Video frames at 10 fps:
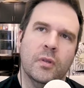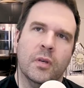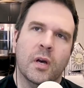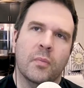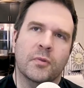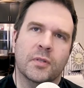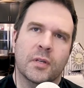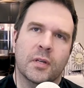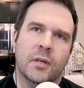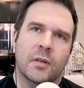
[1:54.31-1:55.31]
The cop was
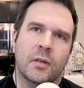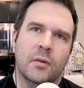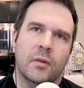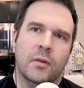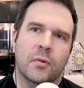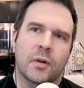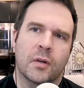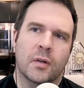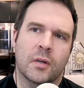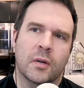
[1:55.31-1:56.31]
like, you, you want
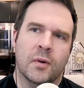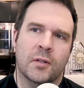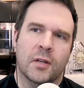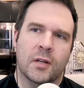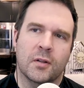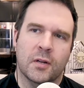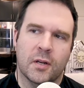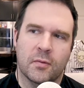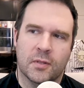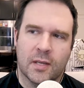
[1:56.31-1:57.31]
to come out and take a look? And
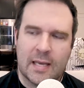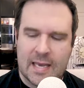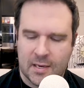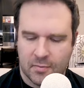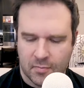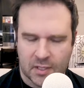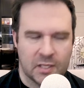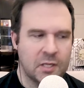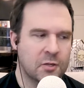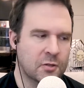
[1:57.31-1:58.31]
I was like in my
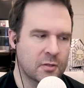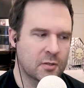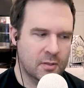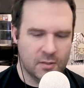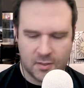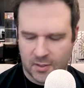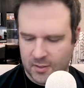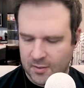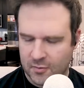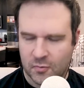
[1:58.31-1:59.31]
t-shirt and like
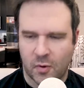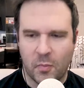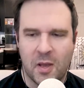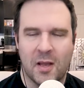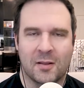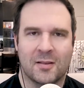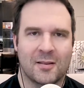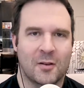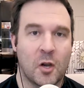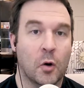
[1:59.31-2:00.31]
sweatpants,
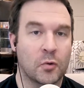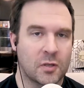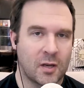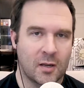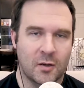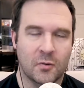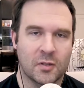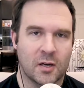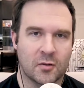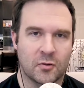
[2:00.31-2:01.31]
no, so no
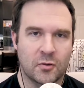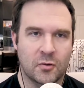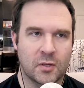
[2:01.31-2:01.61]
socks or shoes.